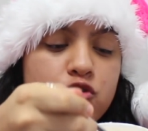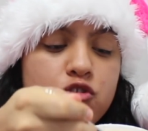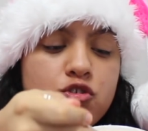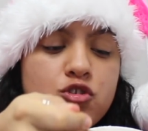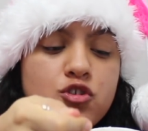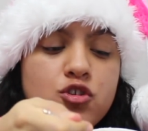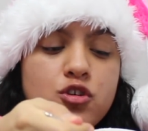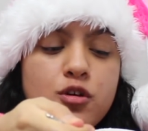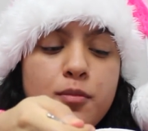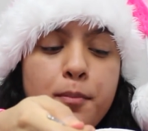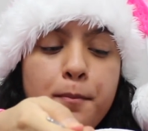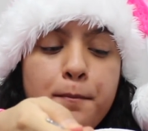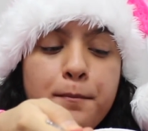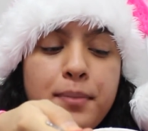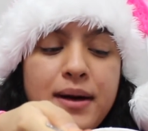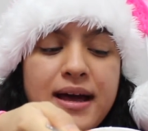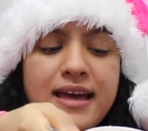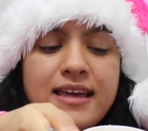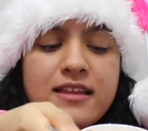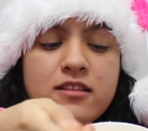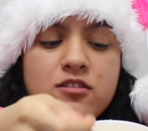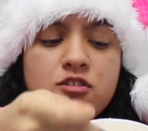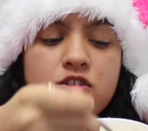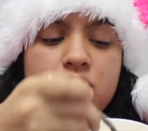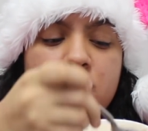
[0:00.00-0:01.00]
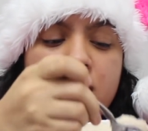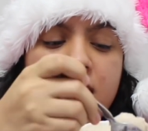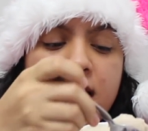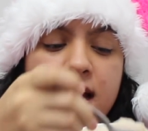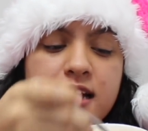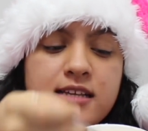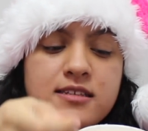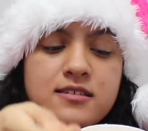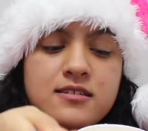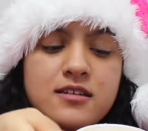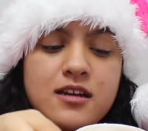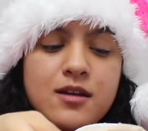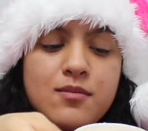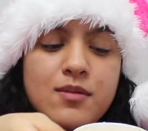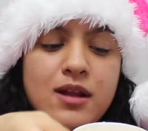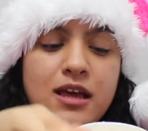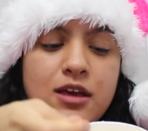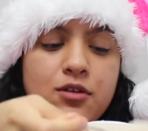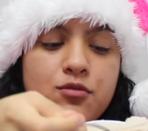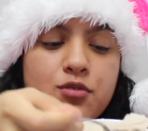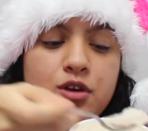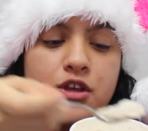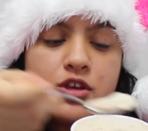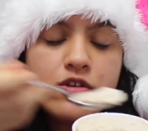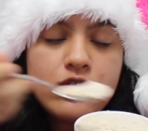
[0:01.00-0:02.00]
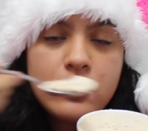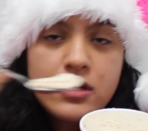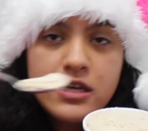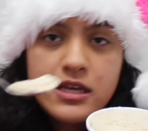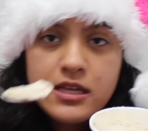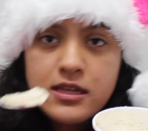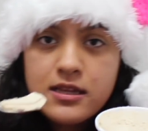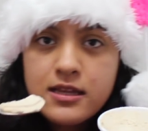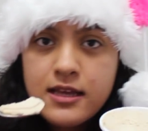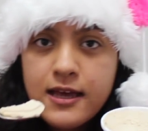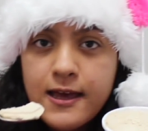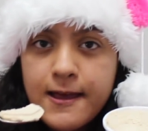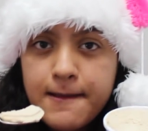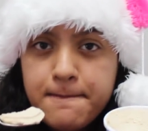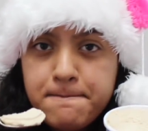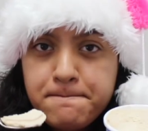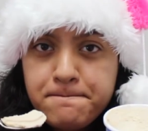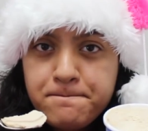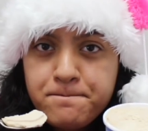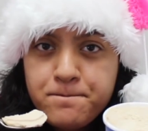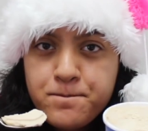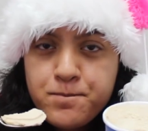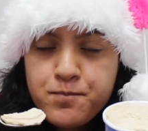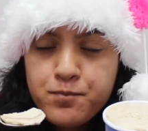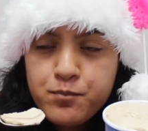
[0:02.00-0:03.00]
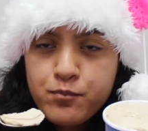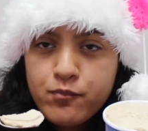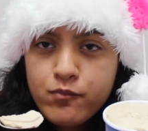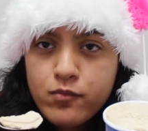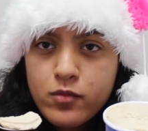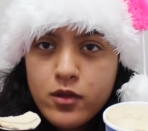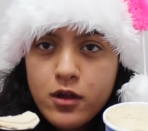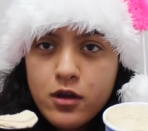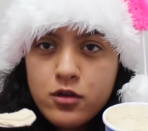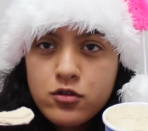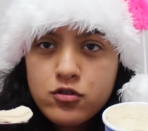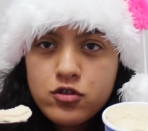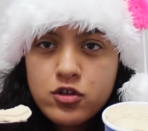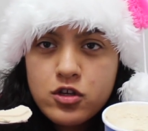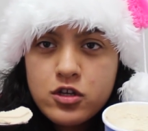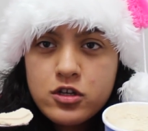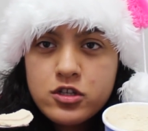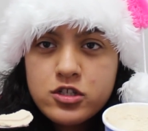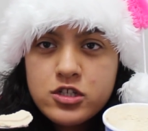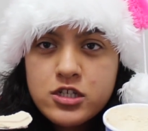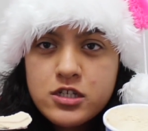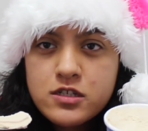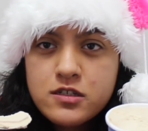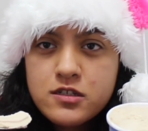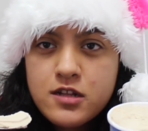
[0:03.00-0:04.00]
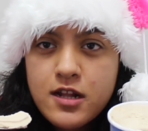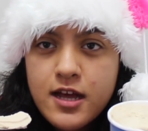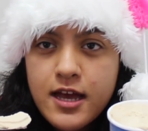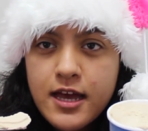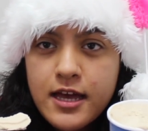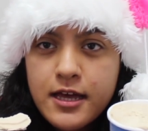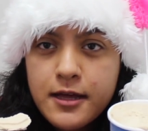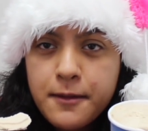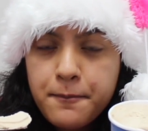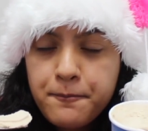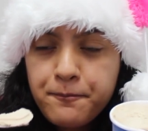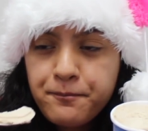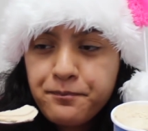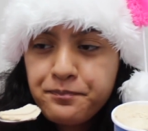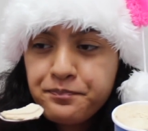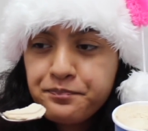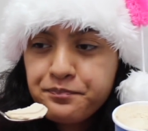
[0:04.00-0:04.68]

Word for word: do you bite your ice cream? Like, when you eat it, do you just, like,